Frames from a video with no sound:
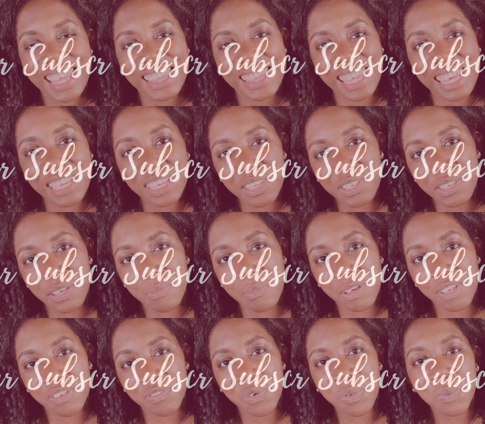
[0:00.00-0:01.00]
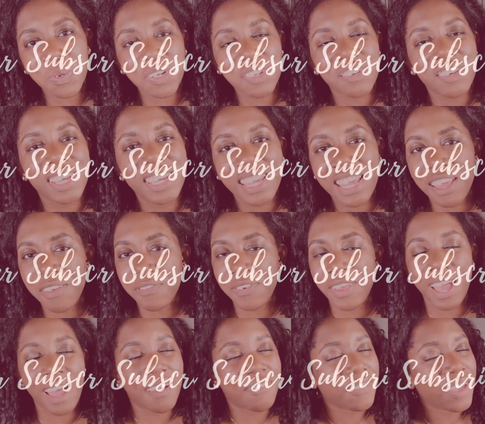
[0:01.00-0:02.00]
Thank you so much for watching. If you
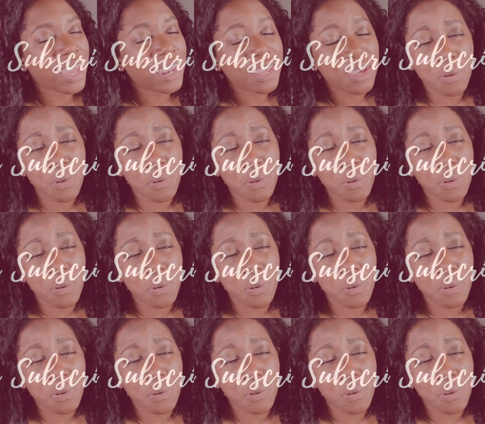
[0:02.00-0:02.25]
have any